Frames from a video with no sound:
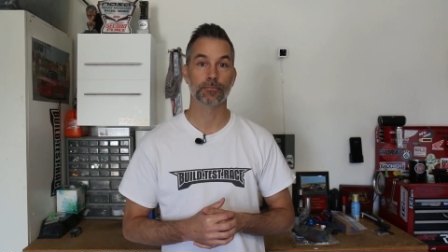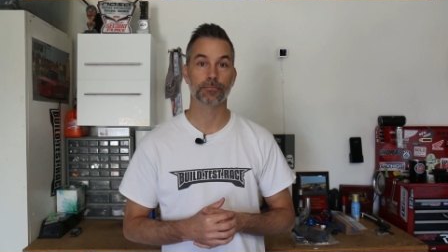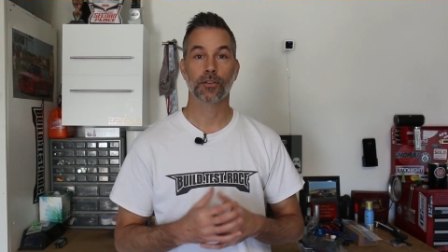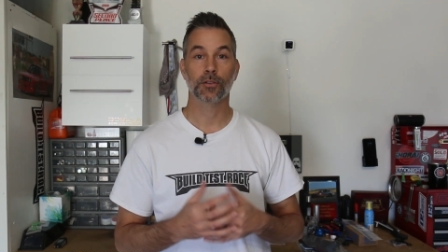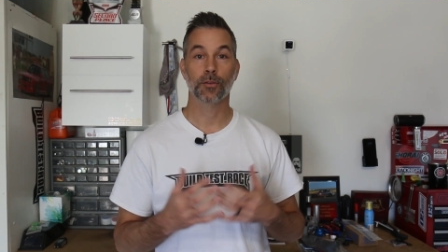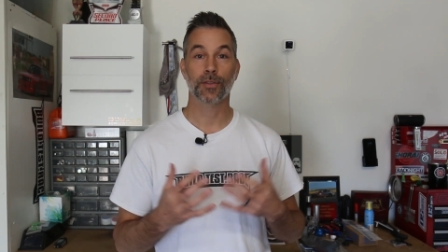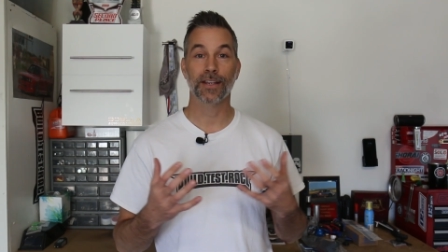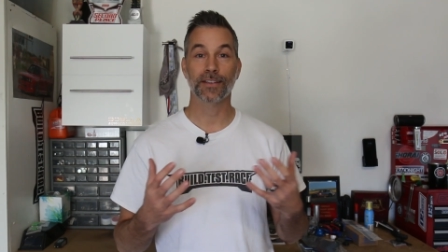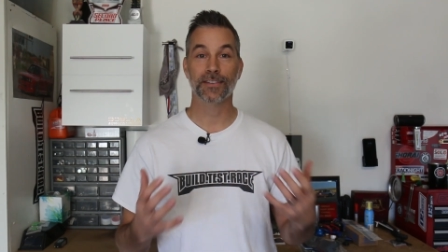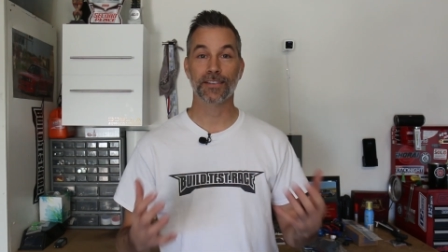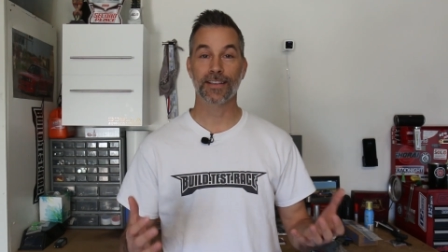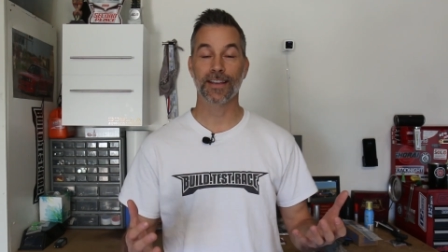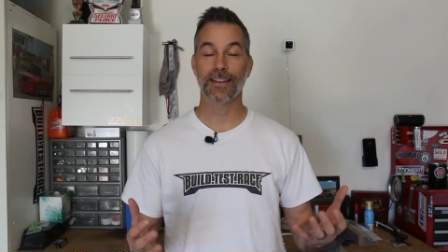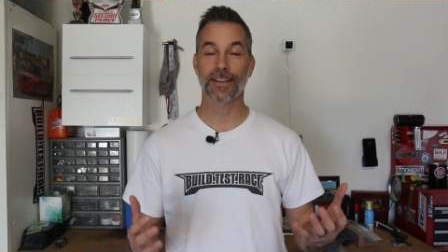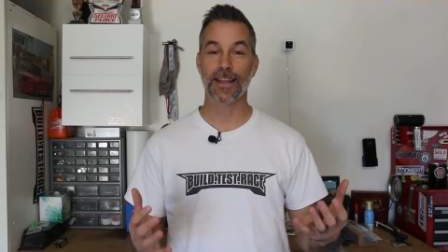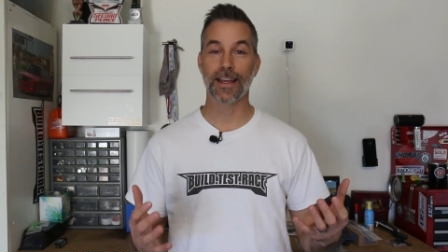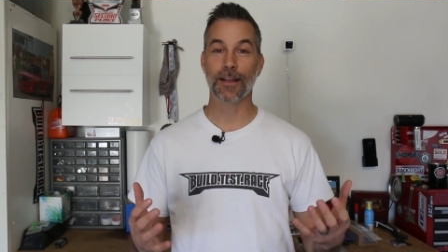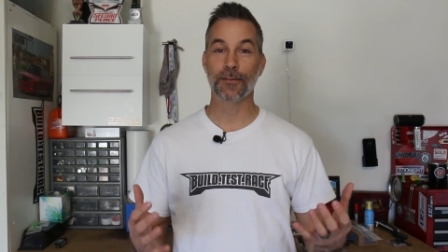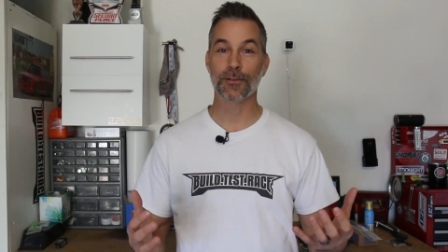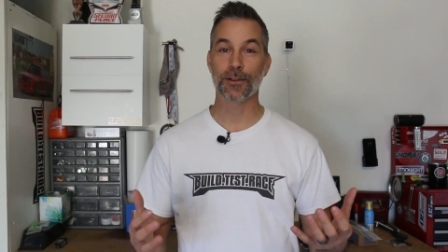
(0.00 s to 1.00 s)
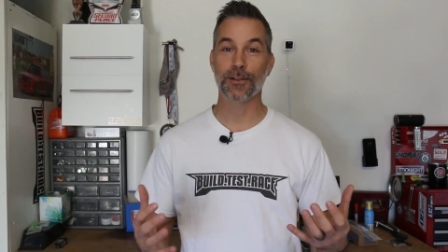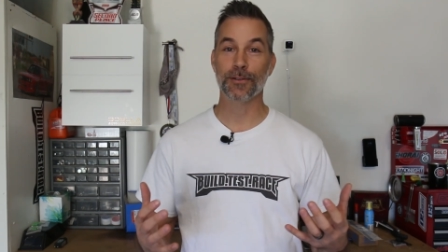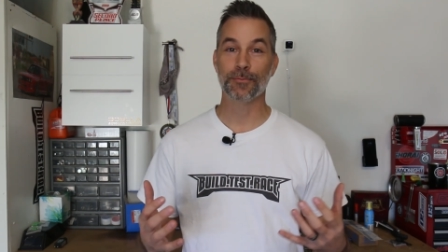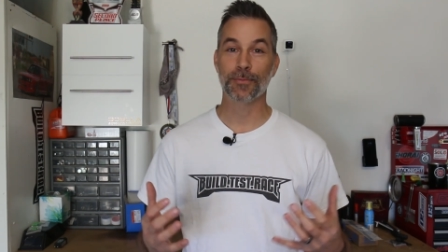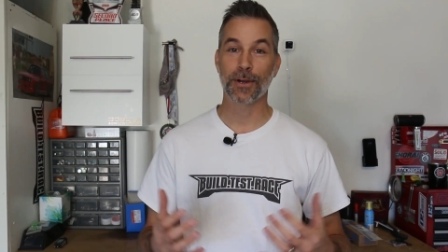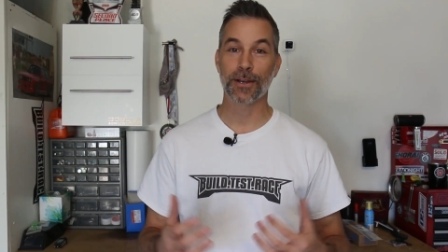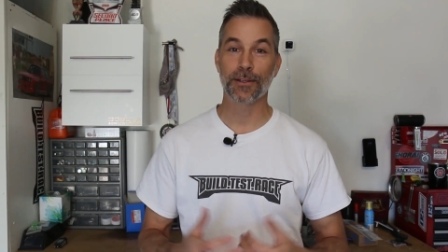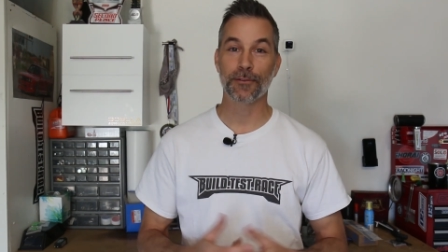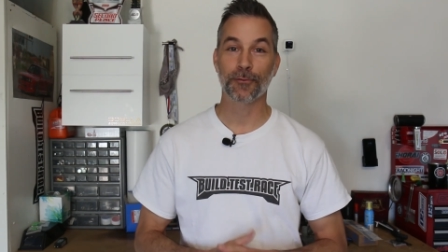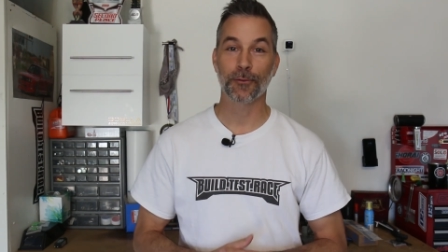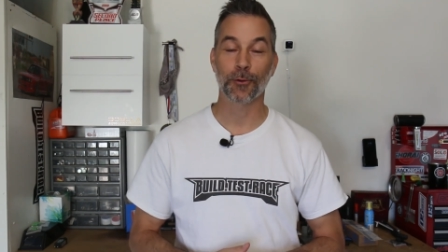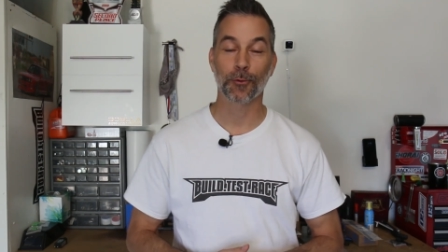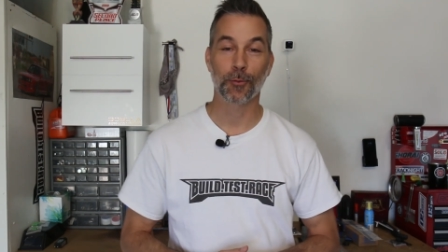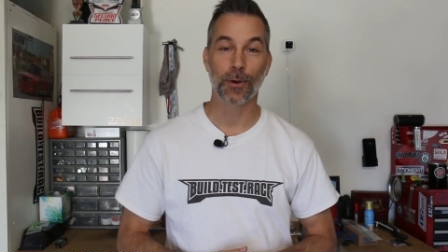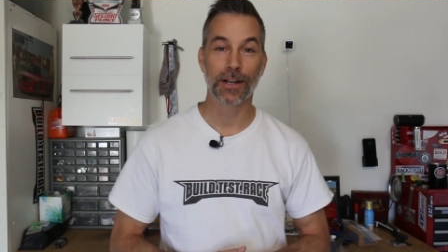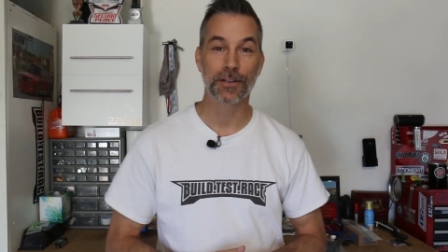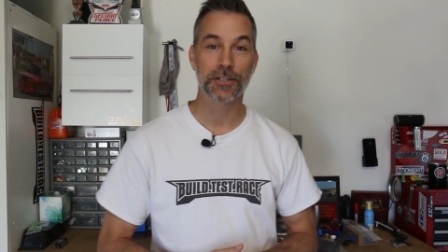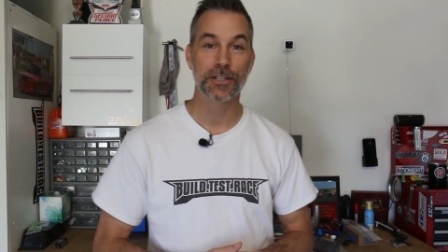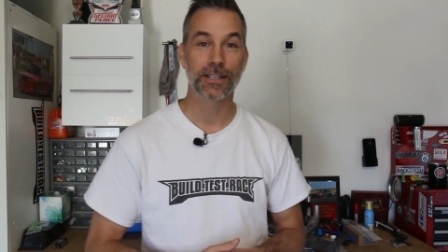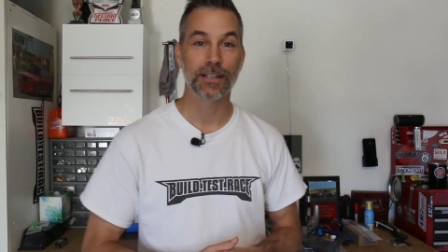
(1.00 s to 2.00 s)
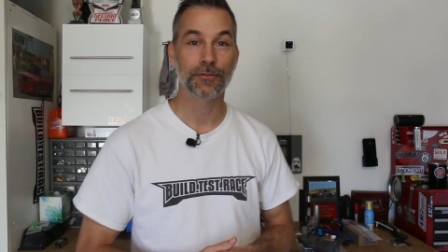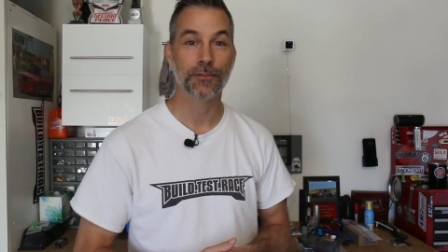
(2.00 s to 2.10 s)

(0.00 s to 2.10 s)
So thanks again, everybody, for watching.